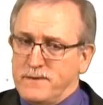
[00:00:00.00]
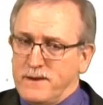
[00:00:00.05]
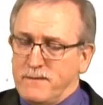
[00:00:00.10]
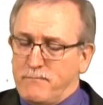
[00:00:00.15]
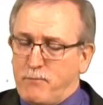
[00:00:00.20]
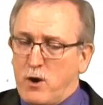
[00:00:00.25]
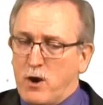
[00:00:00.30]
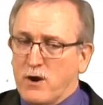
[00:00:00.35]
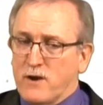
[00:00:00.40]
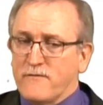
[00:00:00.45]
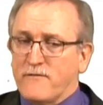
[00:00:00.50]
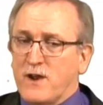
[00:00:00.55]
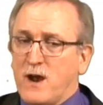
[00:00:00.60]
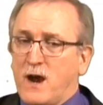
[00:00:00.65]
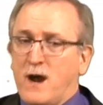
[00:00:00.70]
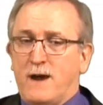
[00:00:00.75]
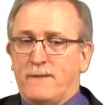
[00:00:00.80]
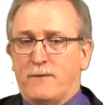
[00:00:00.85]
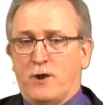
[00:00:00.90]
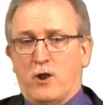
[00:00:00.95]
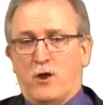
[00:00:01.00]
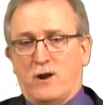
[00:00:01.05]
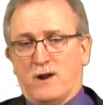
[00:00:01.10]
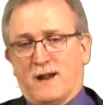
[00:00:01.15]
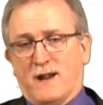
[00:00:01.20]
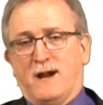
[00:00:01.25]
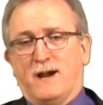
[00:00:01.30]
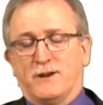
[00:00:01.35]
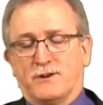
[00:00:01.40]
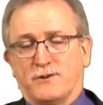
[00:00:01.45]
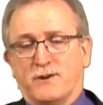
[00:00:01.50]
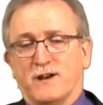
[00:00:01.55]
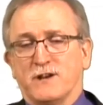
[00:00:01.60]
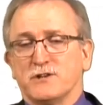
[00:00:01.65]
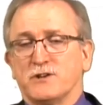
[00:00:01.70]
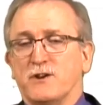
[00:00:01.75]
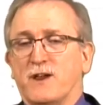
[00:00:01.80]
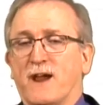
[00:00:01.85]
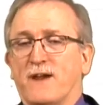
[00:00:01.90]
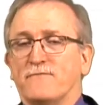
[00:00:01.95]
part of common law contracts,
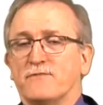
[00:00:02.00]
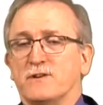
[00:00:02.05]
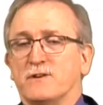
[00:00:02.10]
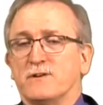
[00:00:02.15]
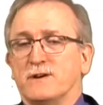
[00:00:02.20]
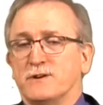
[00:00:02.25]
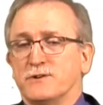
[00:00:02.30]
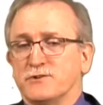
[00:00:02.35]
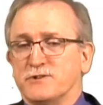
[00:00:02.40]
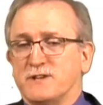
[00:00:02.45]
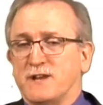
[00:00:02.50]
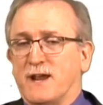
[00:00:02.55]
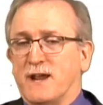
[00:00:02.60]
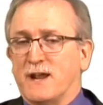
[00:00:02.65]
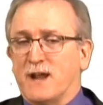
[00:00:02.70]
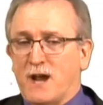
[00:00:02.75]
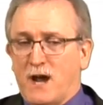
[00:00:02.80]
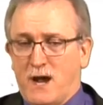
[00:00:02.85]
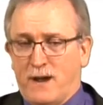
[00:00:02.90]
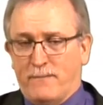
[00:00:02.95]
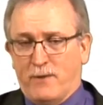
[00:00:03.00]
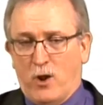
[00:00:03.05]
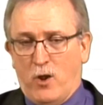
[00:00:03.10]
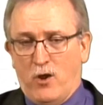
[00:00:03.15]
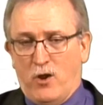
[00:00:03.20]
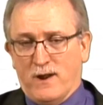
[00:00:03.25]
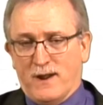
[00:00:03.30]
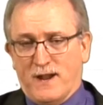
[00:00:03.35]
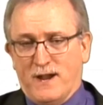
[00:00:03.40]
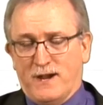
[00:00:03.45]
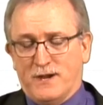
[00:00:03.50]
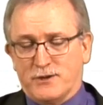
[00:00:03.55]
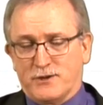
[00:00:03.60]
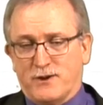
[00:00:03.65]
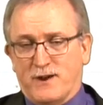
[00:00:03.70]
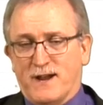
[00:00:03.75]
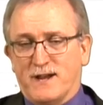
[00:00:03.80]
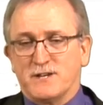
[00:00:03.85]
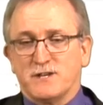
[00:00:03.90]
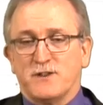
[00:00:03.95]
so you have to understand common law
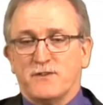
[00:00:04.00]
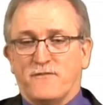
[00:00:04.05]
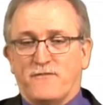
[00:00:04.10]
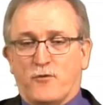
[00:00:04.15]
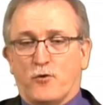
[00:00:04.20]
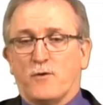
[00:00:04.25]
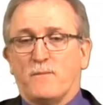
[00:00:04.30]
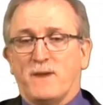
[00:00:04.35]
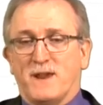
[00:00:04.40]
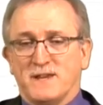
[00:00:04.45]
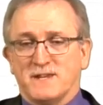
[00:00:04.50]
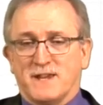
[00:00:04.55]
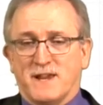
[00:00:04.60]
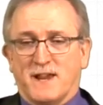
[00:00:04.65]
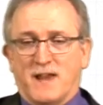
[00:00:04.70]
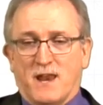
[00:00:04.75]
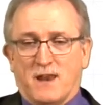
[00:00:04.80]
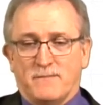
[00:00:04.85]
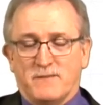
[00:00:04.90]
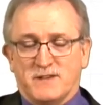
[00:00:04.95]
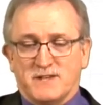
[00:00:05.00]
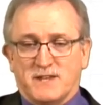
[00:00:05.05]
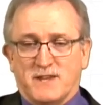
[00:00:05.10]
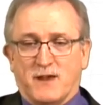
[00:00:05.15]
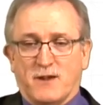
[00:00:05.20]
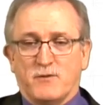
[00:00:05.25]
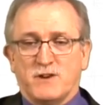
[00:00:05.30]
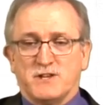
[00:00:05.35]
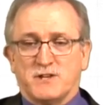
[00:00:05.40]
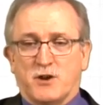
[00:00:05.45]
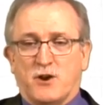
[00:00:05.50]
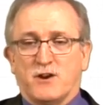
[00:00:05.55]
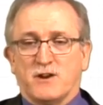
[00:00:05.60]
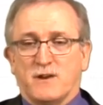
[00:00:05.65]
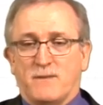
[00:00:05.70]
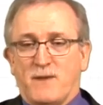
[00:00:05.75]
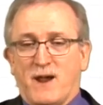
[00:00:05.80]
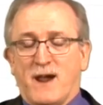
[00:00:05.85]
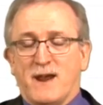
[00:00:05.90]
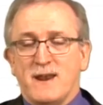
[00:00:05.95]
contracts and the 4 basic elements that we talked
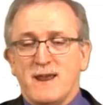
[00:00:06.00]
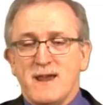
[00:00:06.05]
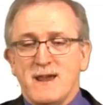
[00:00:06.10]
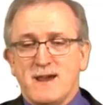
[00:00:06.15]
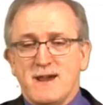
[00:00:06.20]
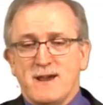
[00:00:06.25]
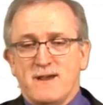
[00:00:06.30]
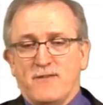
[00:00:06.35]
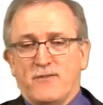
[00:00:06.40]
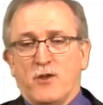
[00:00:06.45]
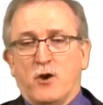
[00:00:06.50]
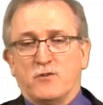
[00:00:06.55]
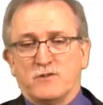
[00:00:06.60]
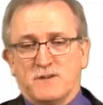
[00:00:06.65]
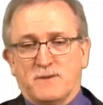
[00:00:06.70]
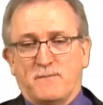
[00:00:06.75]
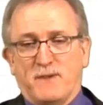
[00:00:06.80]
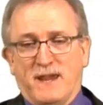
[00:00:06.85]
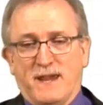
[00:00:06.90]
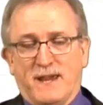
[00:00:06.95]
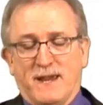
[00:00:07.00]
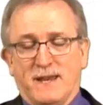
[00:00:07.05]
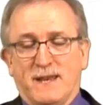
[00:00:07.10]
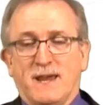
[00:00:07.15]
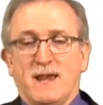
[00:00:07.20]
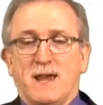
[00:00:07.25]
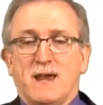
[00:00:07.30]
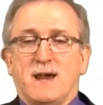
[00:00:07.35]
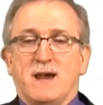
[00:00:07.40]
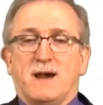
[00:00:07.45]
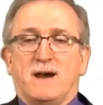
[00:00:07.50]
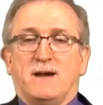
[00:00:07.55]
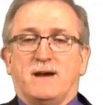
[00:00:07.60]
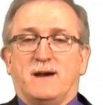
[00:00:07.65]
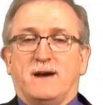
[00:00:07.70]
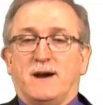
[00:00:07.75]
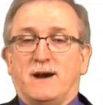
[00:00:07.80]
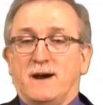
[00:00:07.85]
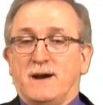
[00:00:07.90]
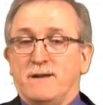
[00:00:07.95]
about, those being
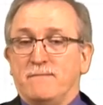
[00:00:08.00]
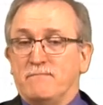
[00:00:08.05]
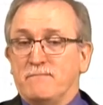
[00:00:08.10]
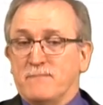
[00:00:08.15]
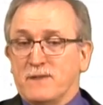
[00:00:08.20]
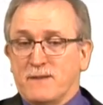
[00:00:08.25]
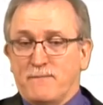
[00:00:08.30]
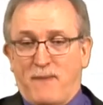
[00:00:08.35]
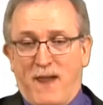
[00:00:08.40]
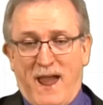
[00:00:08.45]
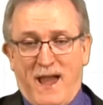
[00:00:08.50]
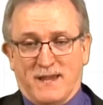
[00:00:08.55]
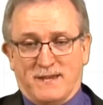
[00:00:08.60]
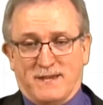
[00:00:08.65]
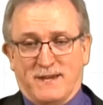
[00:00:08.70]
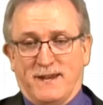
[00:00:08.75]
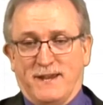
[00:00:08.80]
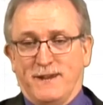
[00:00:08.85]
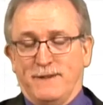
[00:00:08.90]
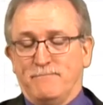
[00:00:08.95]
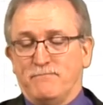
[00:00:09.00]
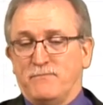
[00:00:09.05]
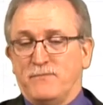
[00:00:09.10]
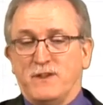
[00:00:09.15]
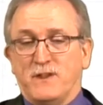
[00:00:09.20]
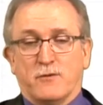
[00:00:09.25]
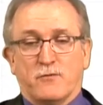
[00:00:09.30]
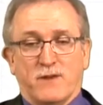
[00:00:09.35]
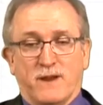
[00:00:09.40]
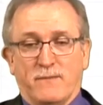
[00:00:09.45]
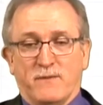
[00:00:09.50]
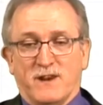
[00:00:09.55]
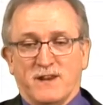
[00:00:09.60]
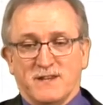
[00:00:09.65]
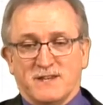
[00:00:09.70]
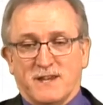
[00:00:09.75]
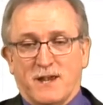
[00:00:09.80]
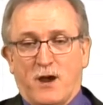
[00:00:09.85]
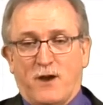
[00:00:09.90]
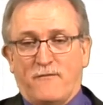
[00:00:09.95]
capacity, the agreement
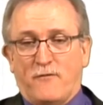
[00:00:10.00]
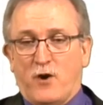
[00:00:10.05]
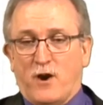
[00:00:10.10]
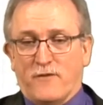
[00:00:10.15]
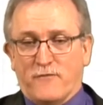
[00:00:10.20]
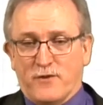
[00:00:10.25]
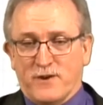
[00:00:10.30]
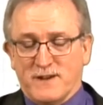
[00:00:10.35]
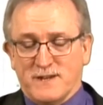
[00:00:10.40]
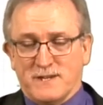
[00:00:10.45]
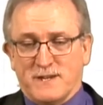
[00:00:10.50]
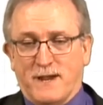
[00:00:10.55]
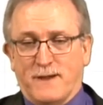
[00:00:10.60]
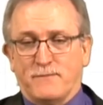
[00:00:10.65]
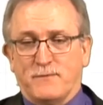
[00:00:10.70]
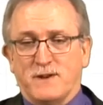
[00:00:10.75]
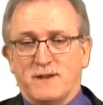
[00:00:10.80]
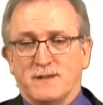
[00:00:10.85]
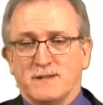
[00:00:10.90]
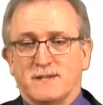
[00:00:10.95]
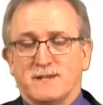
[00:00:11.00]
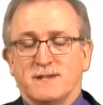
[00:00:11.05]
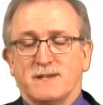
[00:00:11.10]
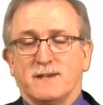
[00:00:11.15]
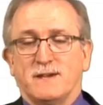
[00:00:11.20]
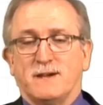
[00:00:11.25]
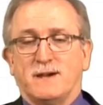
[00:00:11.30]
itself, offer and acceptance.